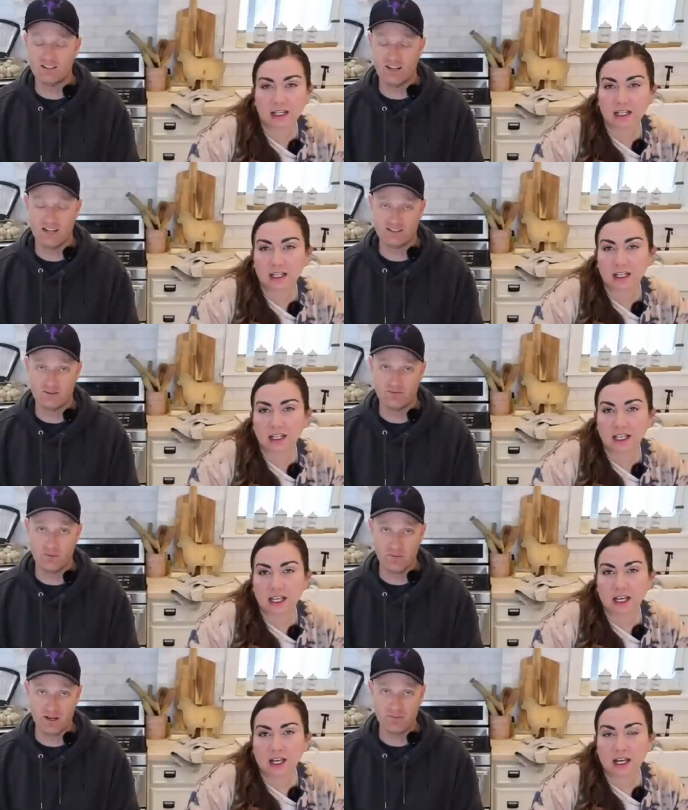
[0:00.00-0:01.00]
Speaker 1: toss up for
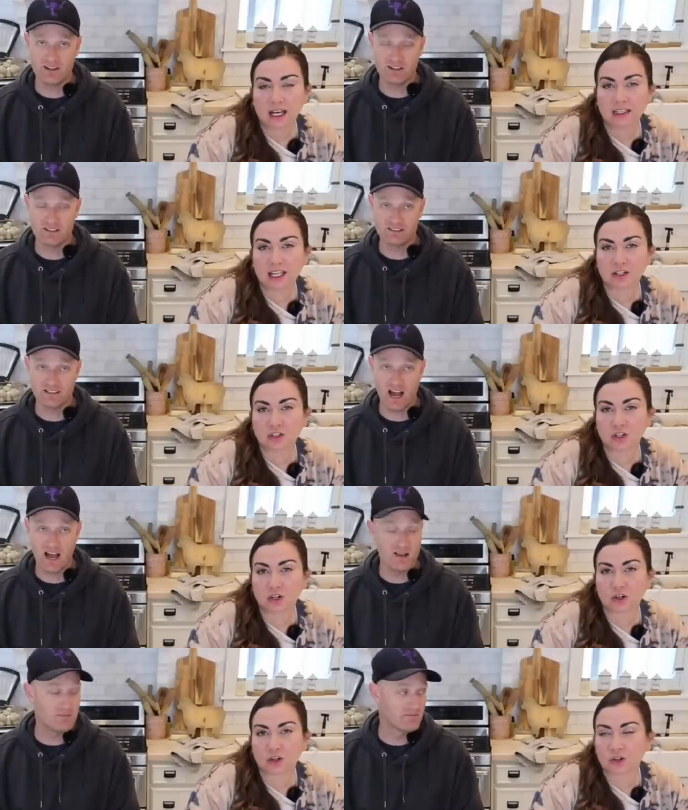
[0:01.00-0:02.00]
me because unless
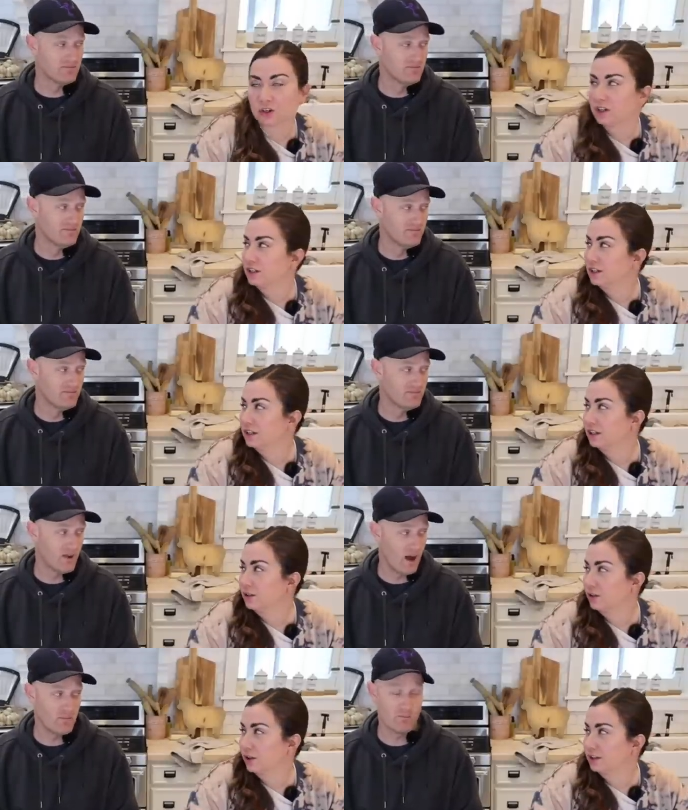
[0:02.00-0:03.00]
you're I'm,
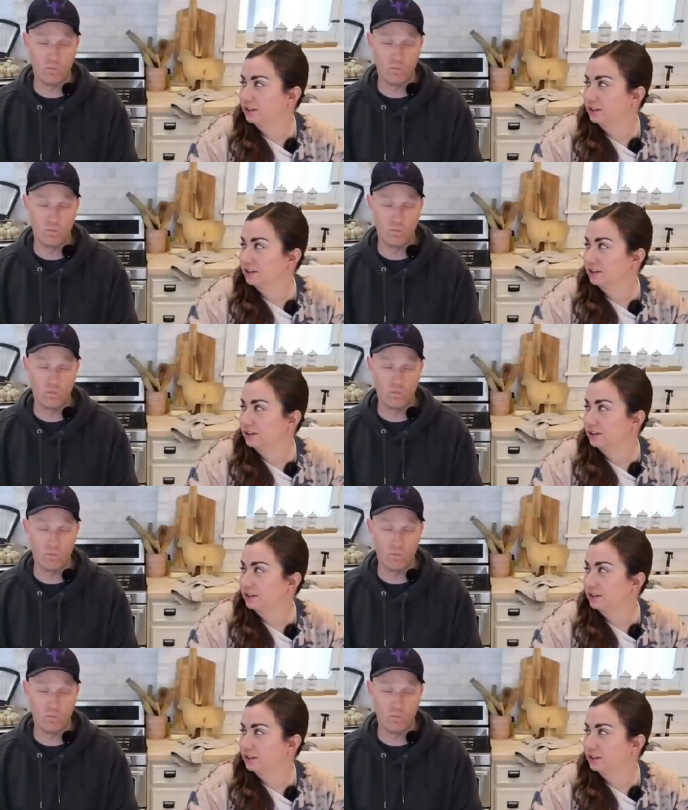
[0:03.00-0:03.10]
I'm